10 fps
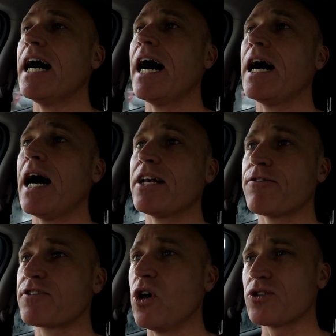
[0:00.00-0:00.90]
And
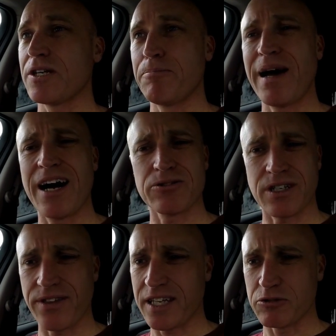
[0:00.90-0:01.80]
I've got about,
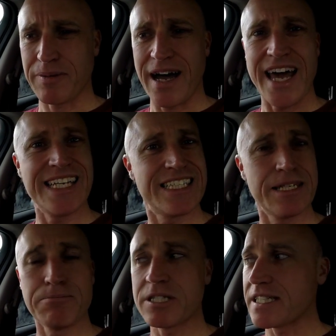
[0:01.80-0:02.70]
I think it was about
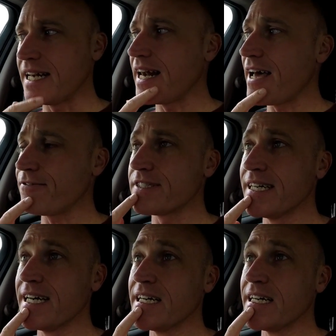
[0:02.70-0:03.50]
18% left.